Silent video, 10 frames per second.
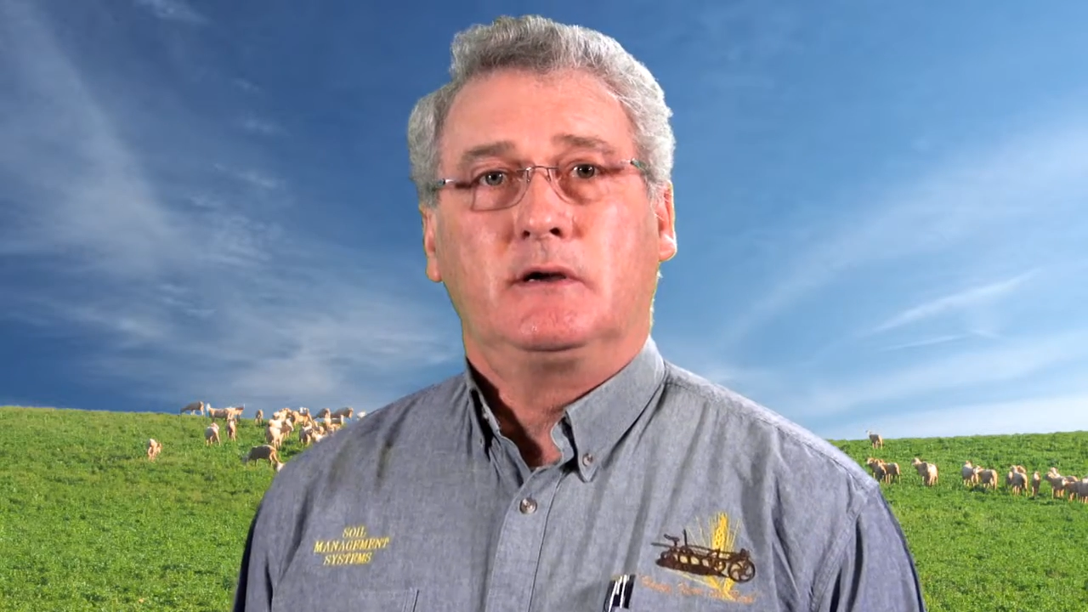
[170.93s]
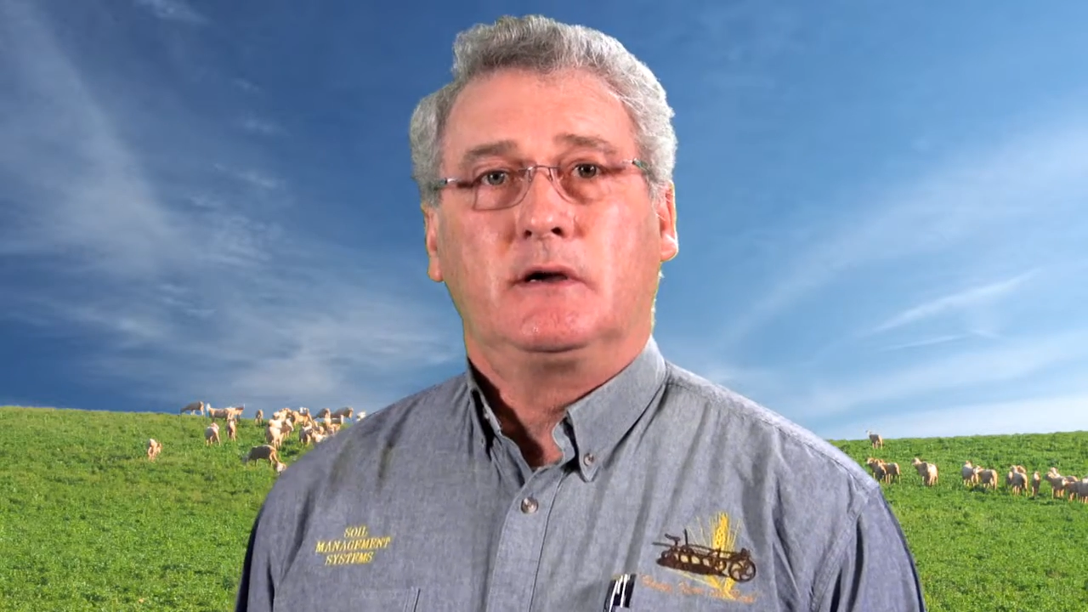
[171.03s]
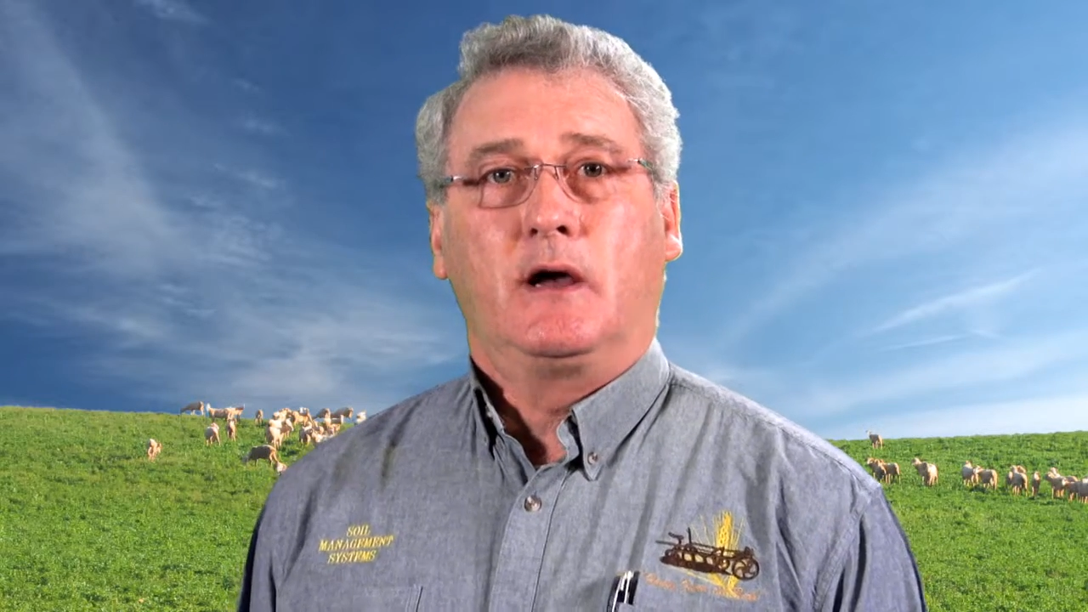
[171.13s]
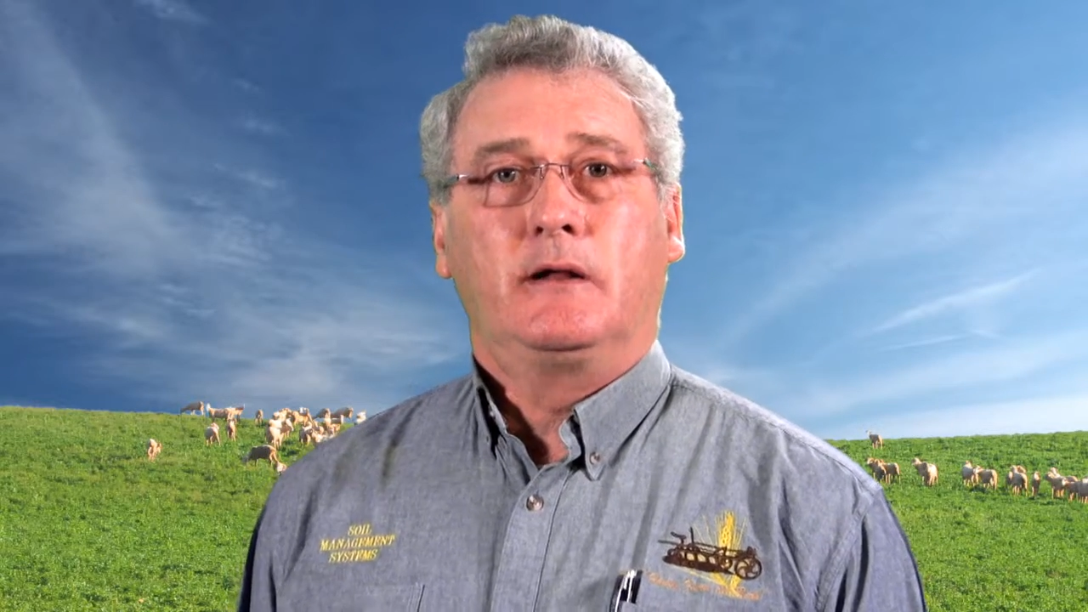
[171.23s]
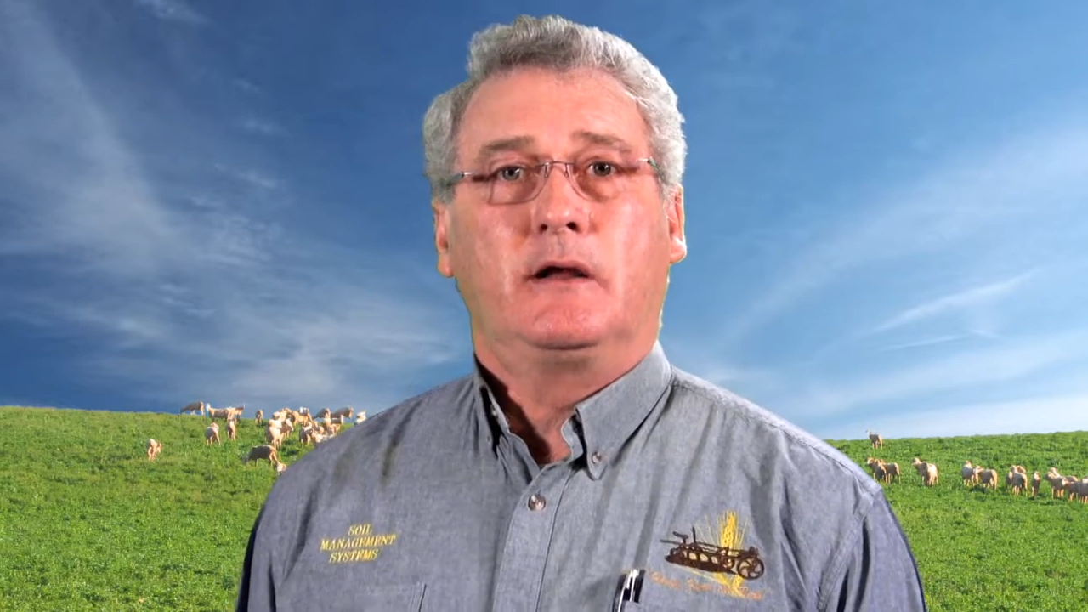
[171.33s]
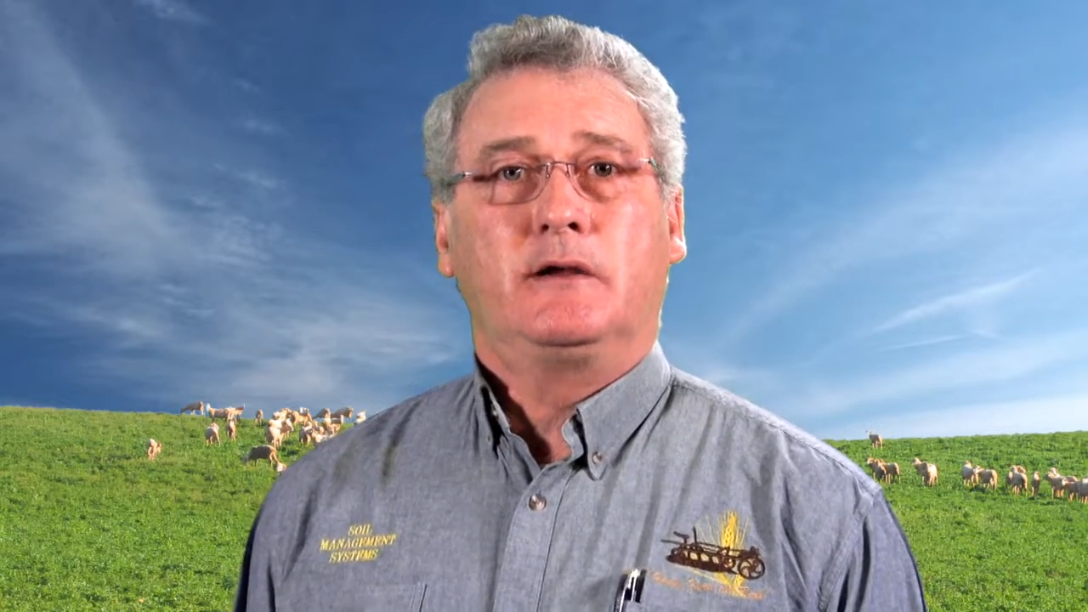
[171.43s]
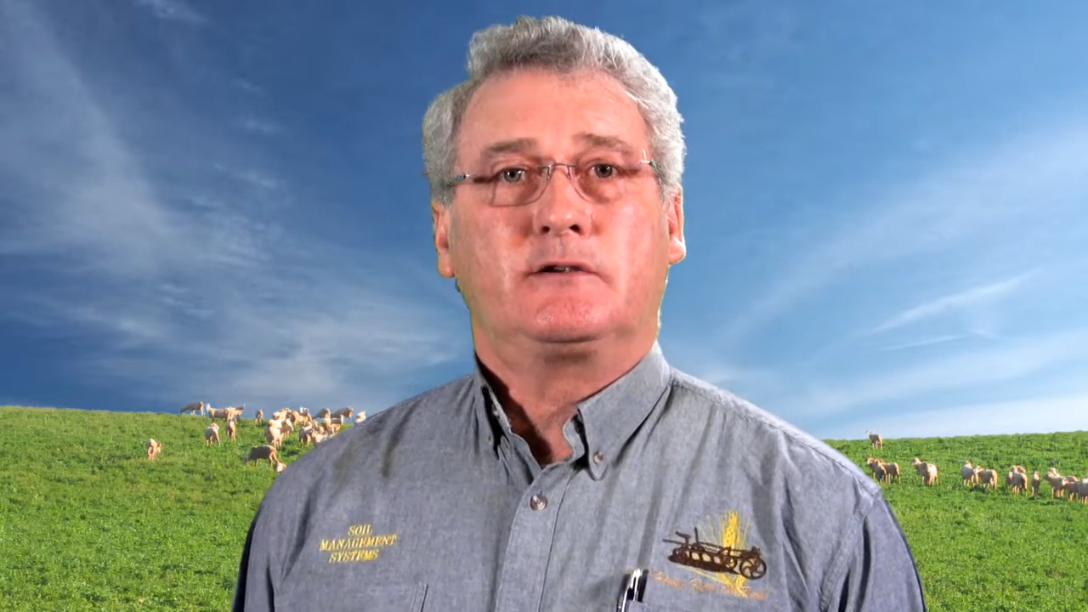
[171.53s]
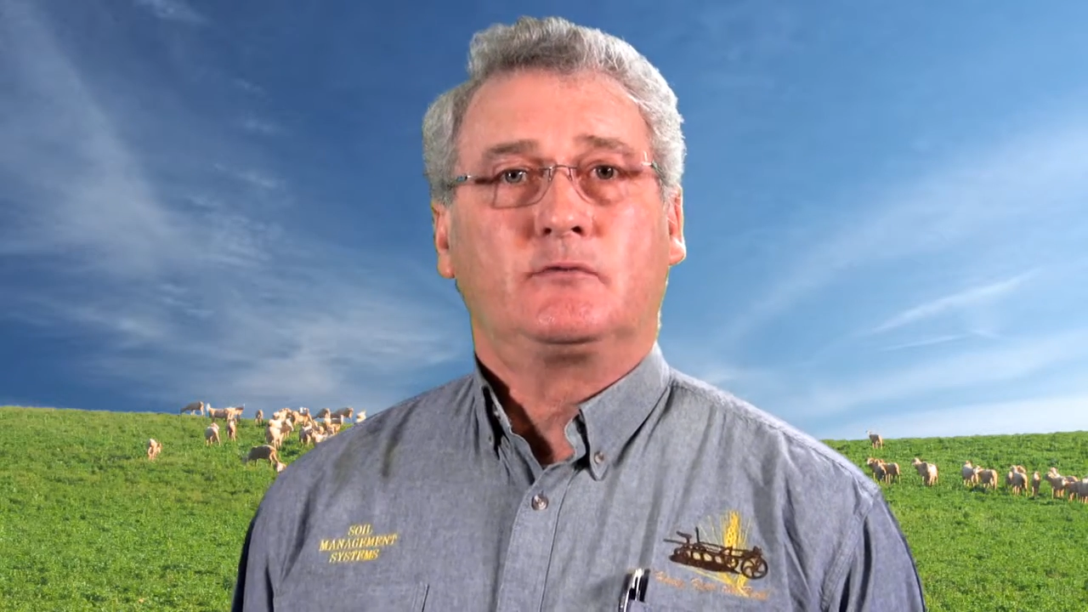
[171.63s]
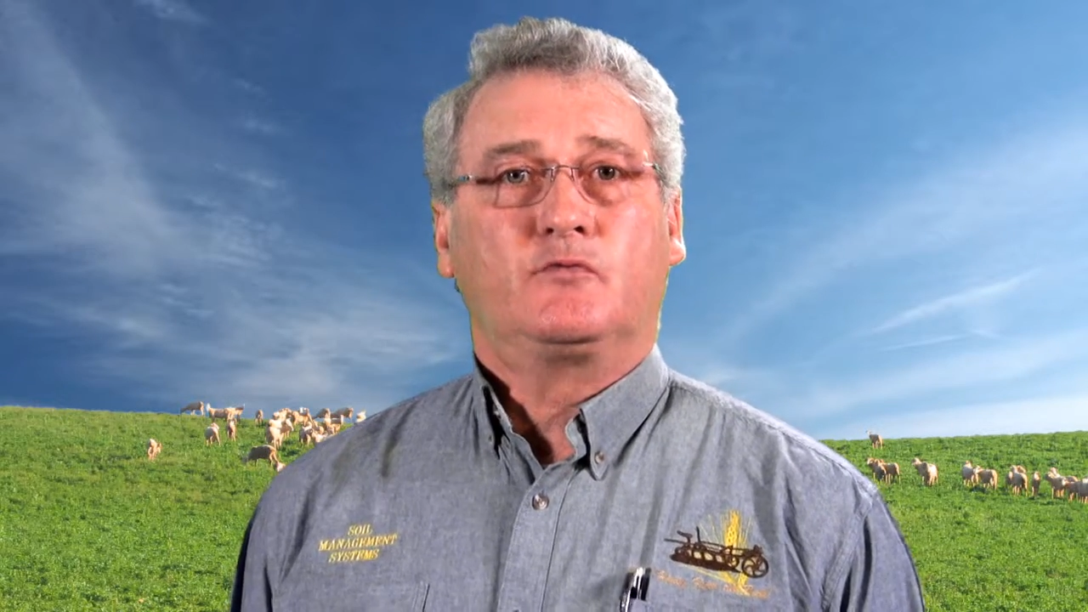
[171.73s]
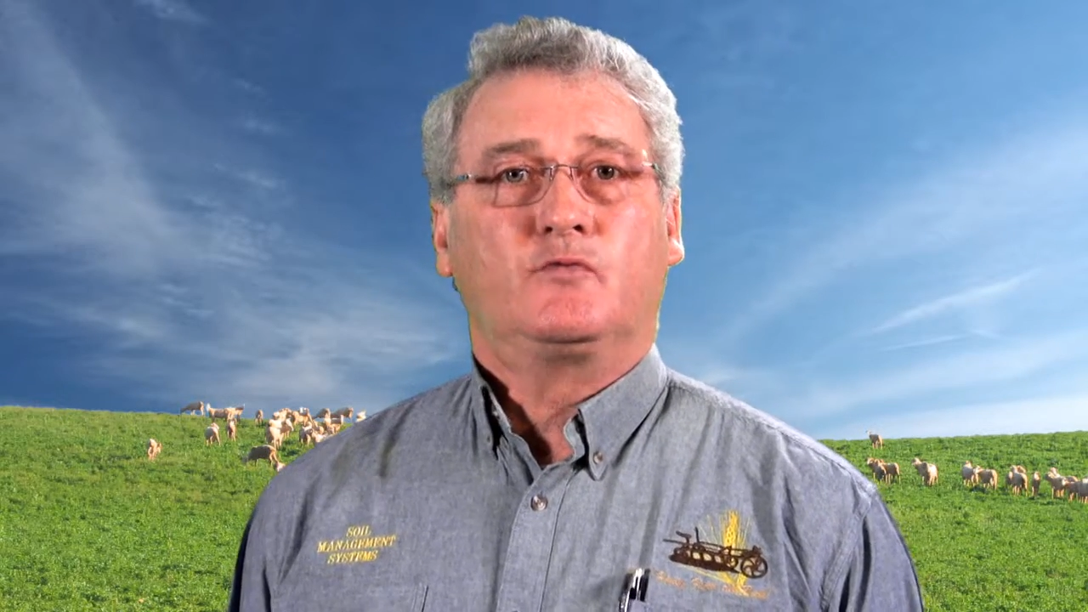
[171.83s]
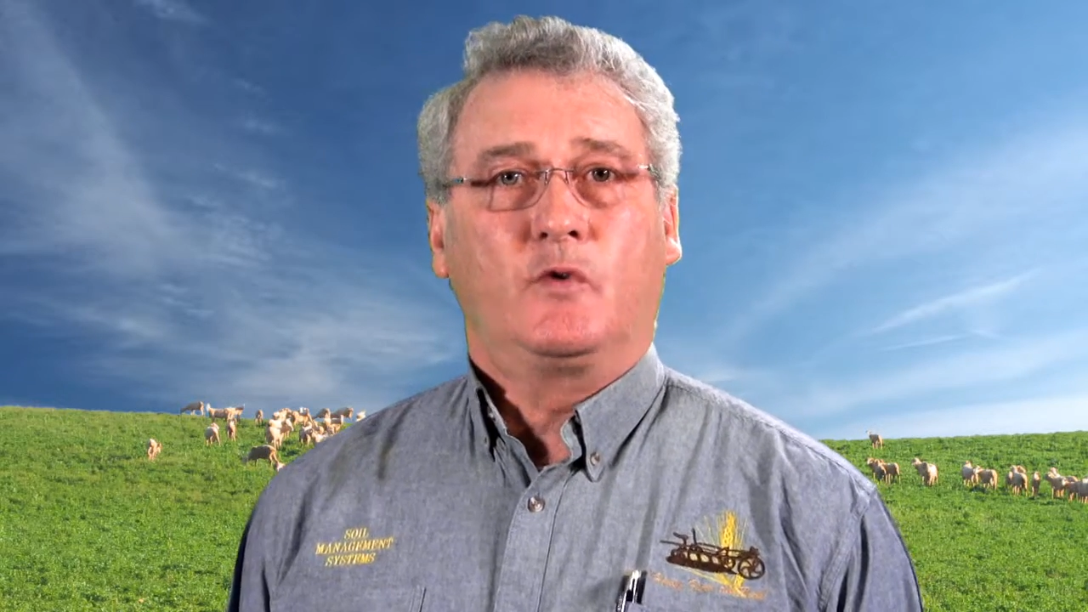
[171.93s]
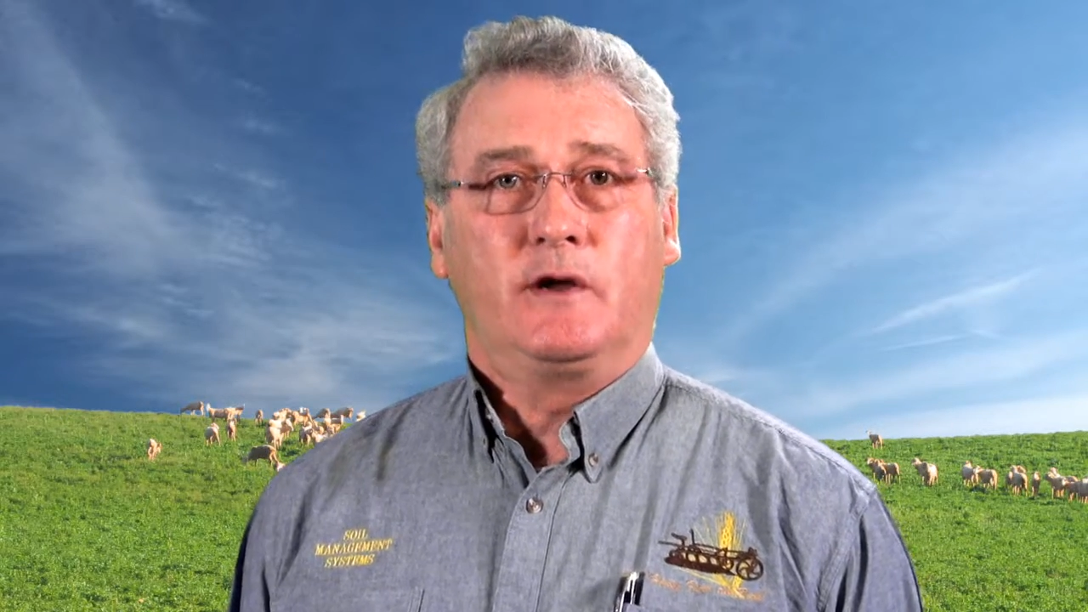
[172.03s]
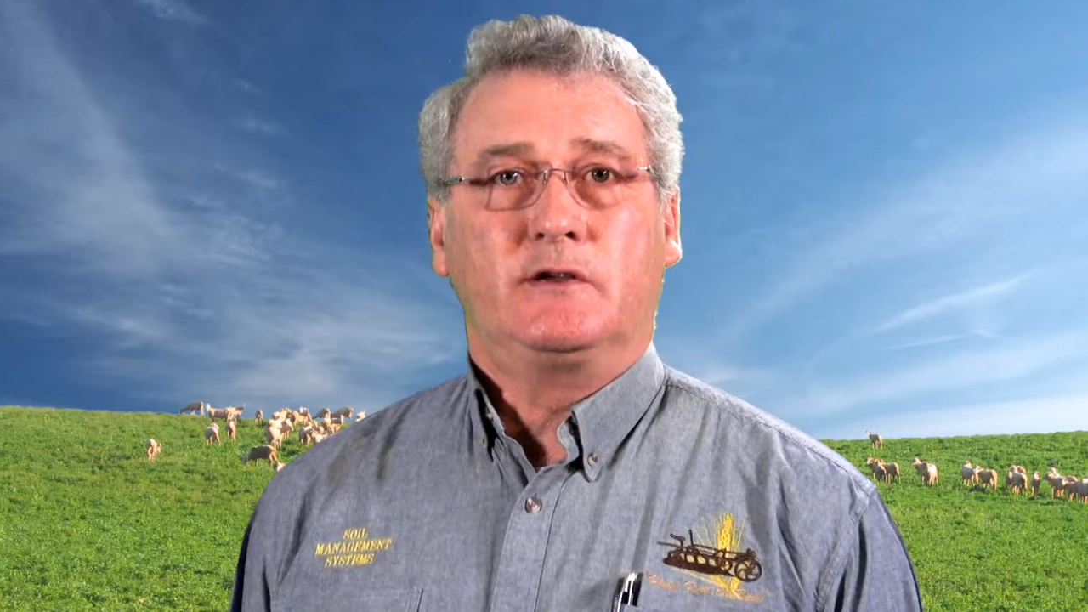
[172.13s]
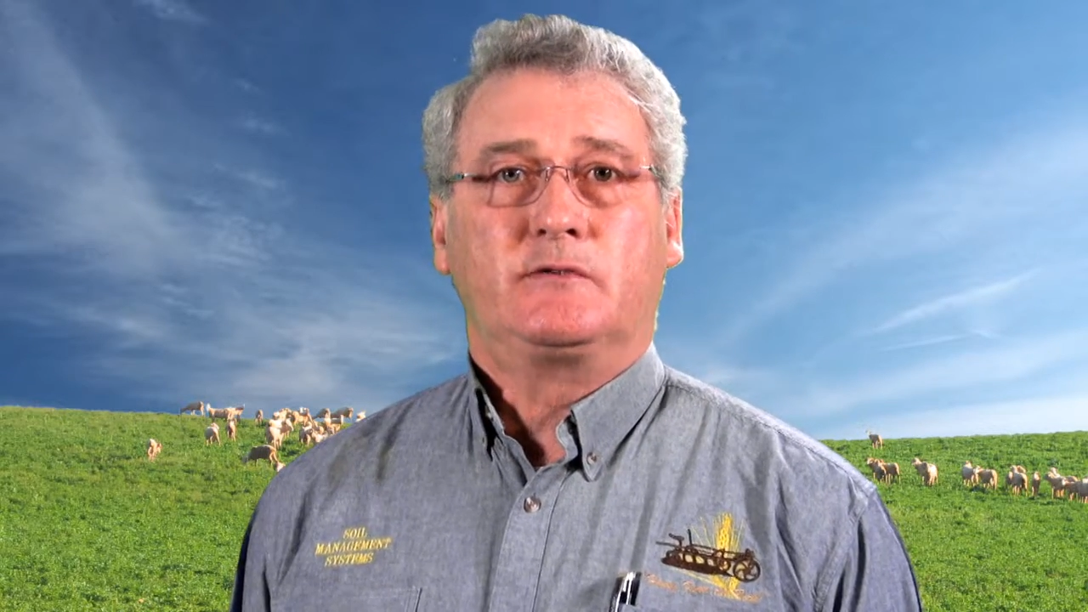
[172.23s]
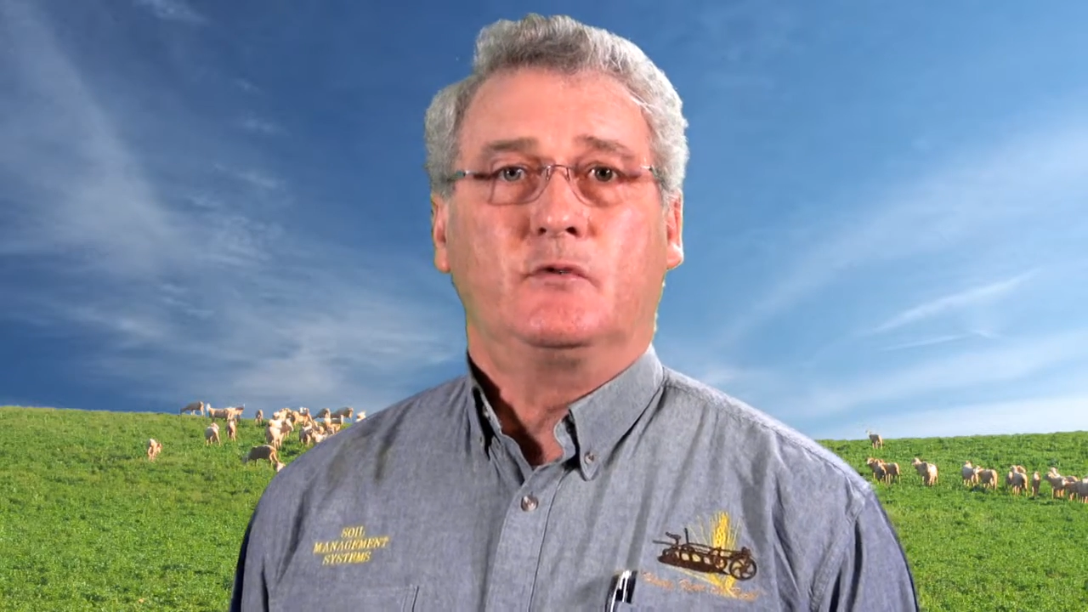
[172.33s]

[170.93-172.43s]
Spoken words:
and these weeds